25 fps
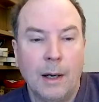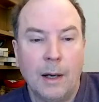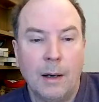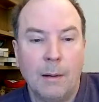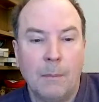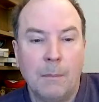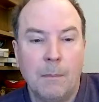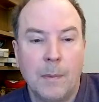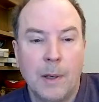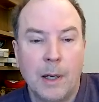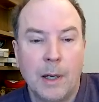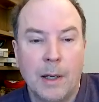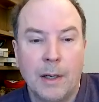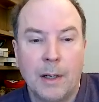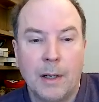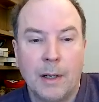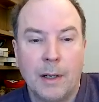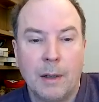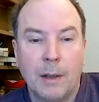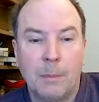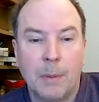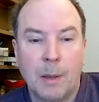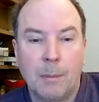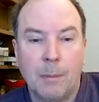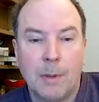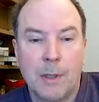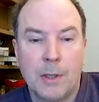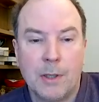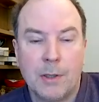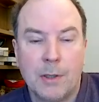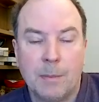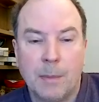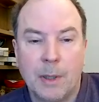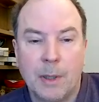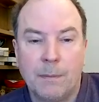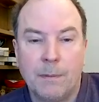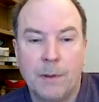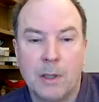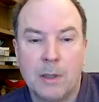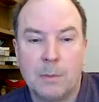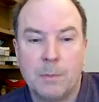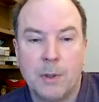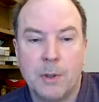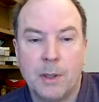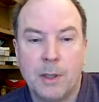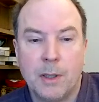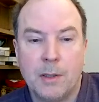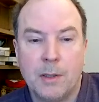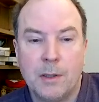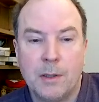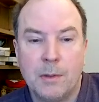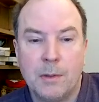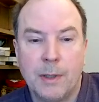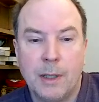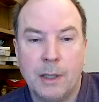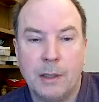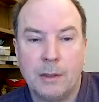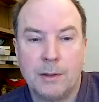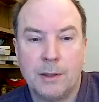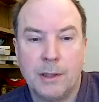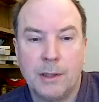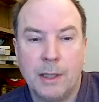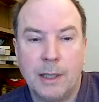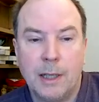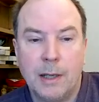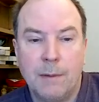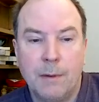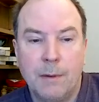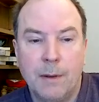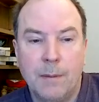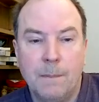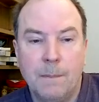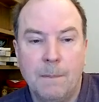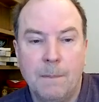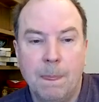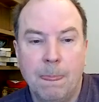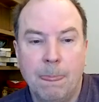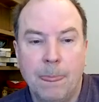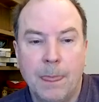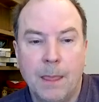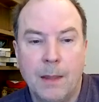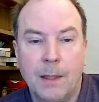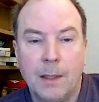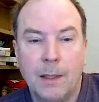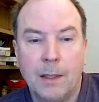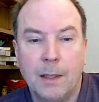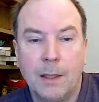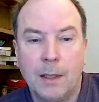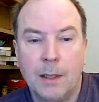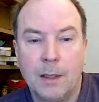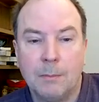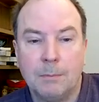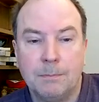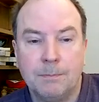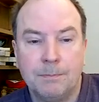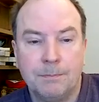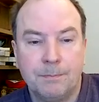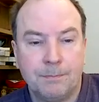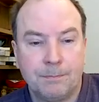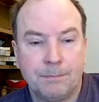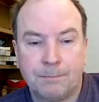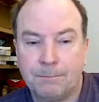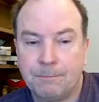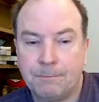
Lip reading: And I published my first book in 2011. By